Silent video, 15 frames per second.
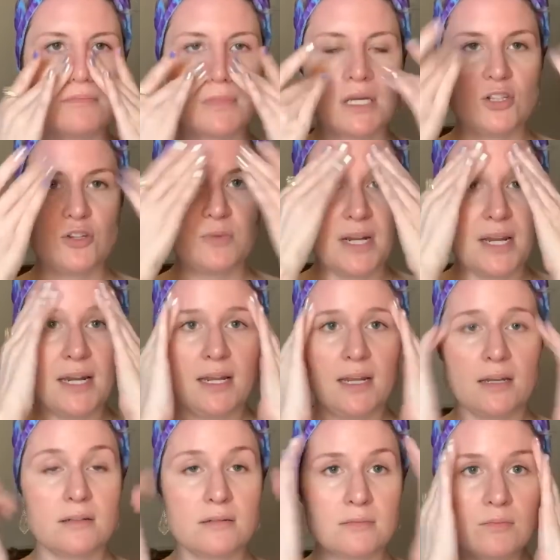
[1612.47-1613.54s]

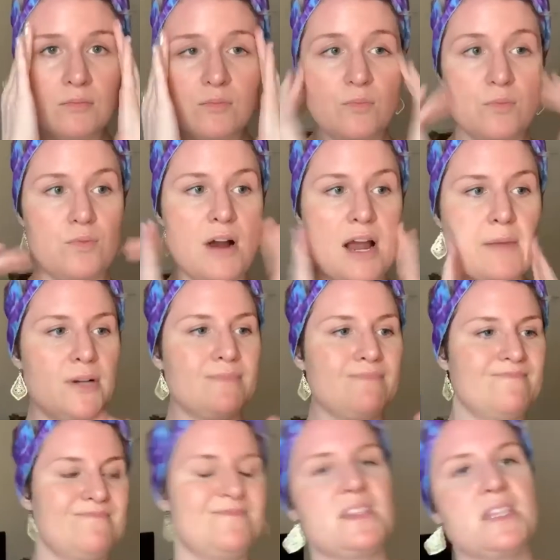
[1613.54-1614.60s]
illuminating primer.
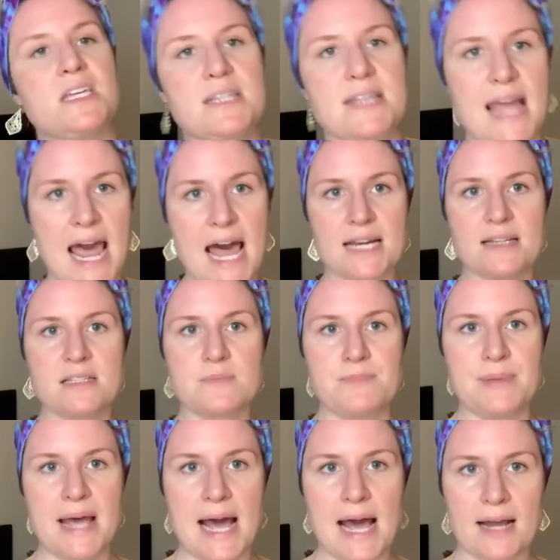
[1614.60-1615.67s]
Nat is
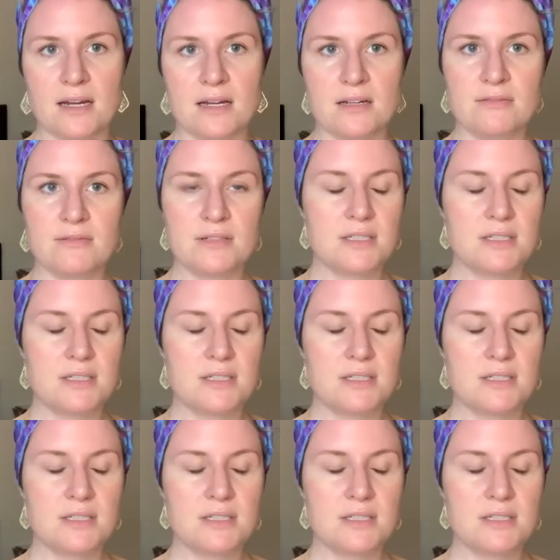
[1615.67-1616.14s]
back.